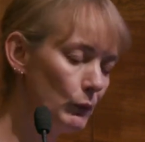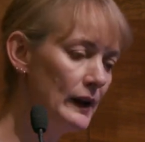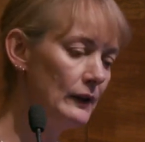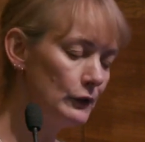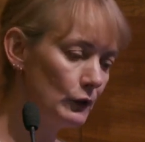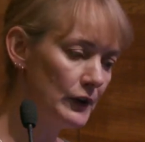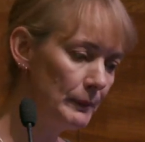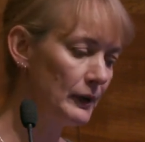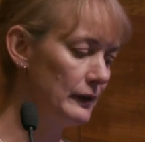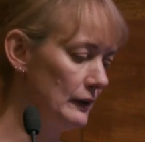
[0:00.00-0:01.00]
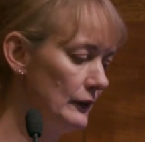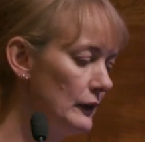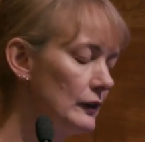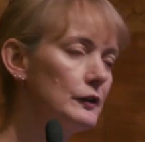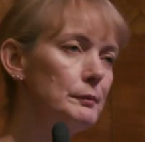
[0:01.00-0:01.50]
we as
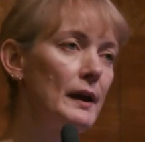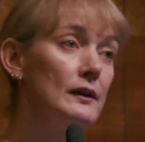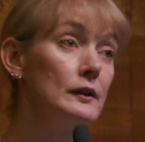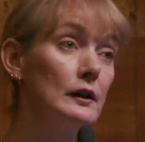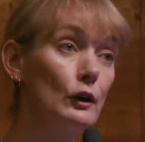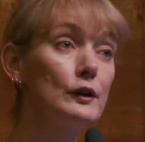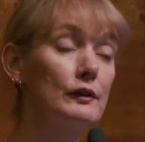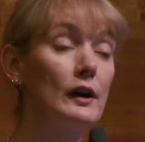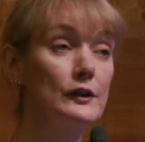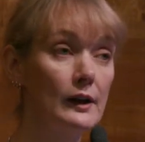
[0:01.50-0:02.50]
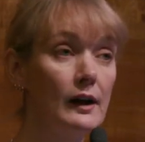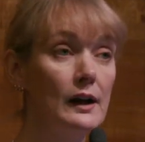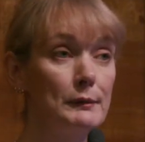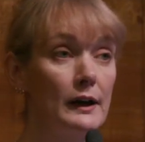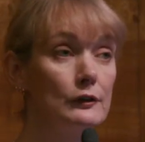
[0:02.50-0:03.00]
neurotypicals, spend a lot of our
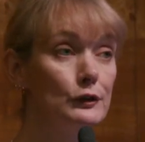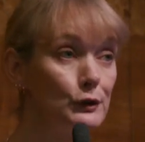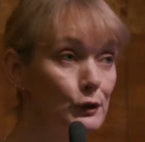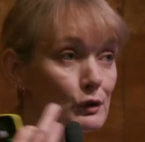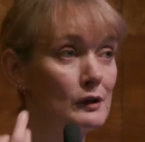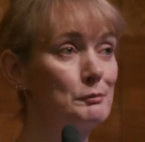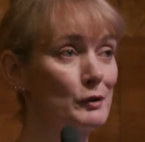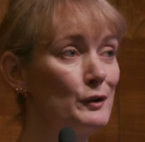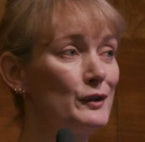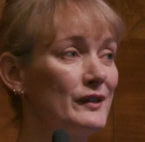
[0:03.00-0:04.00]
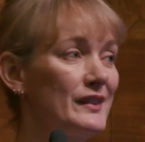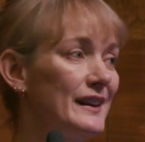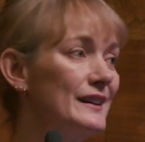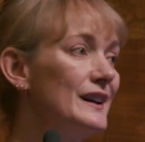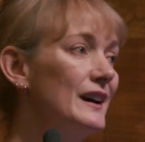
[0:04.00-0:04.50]
time and our neural
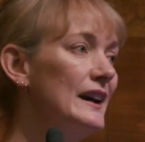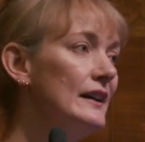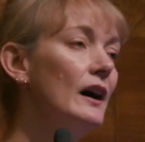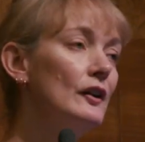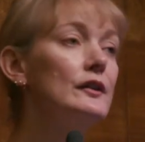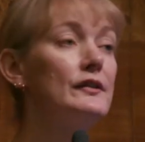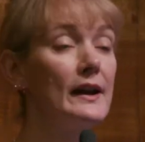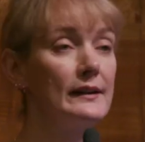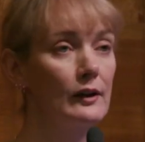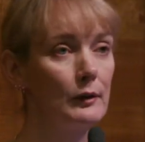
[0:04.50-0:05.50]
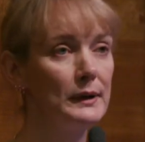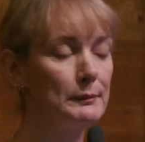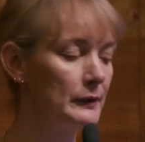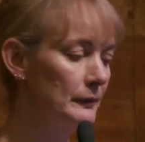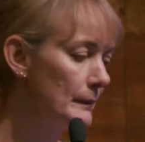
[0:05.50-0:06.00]
processing in understanding other
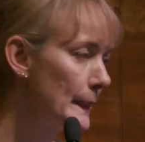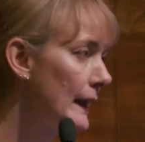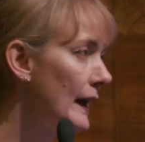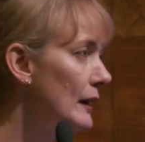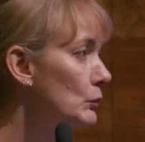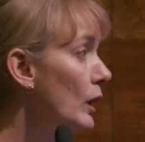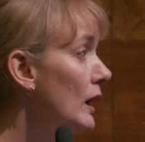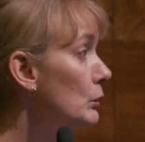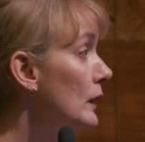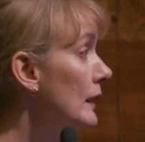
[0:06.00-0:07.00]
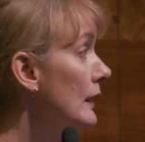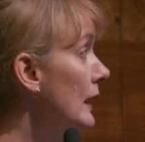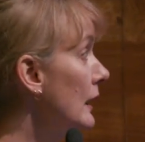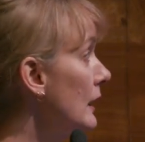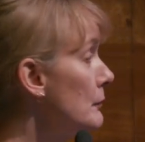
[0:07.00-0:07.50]
people. And while we're
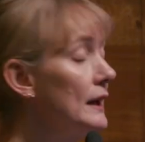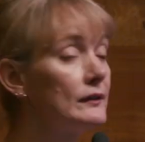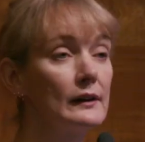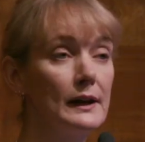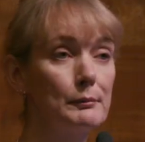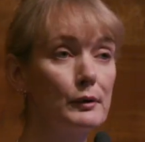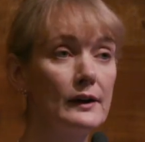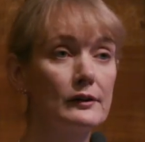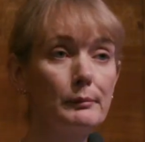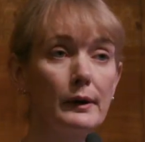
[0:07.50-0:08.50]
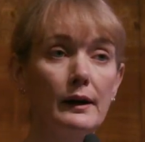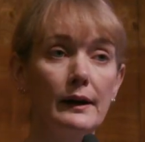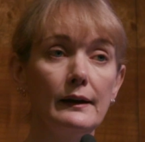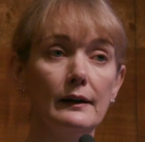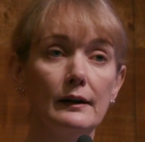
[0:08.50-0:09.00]
amazingly impressed
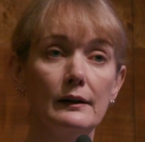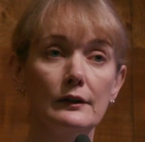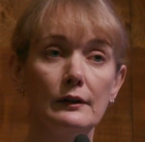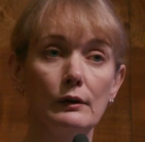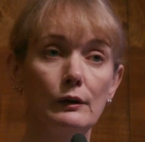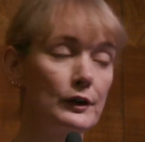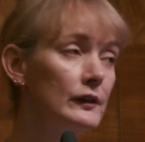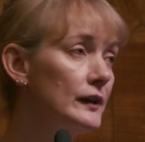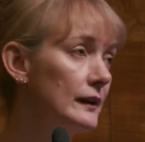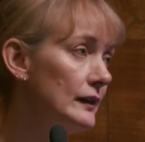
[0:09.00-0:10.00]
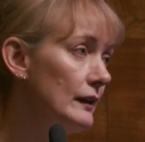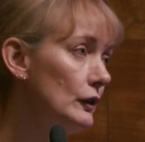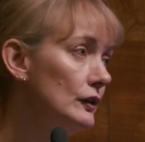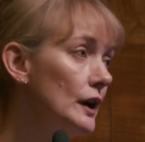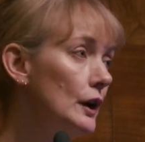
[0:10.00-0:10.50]
by an autistic
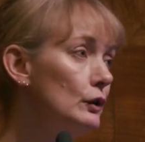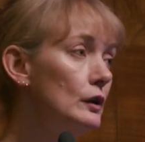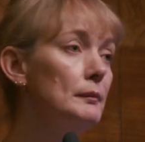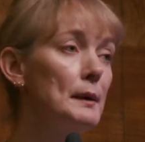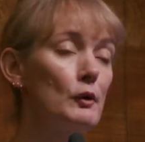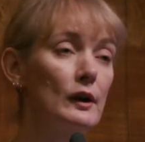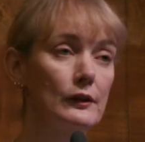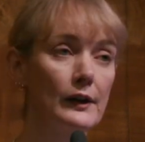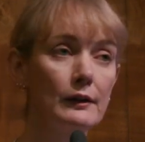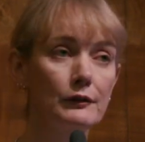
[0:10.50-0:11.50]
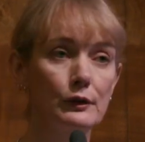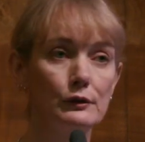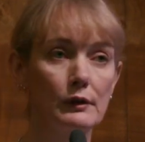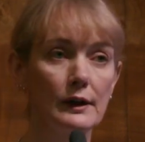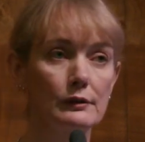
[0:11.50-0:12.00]
savant who can memorize a
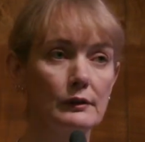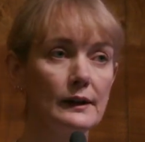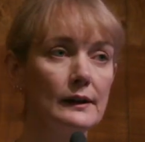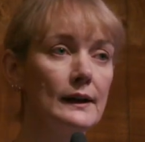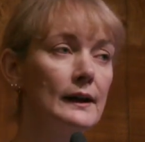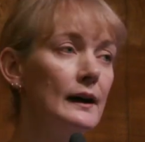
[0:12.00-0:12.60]
telephone directory,